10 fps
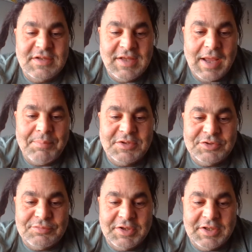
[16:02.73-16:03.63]
it's a gap that's
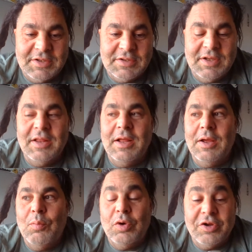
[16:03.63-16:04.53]
shrinking,
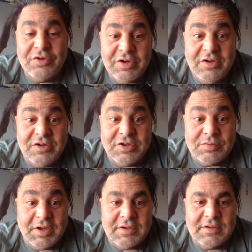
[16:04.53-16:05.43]
and will continue to
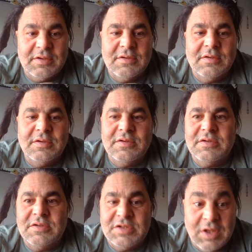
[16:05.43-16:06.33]
shrink
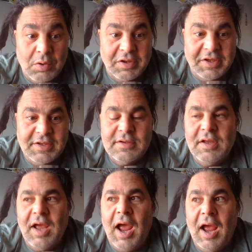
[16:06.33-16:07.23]
slowly
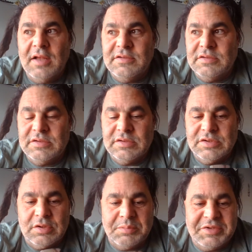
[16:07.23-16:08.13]
as
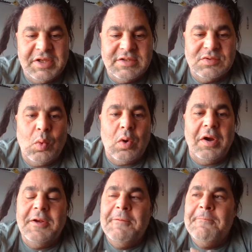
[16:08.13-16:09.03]
circumstances
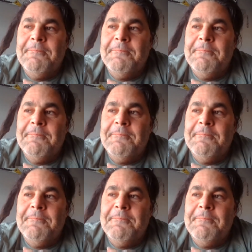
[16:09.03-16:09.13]
warrant.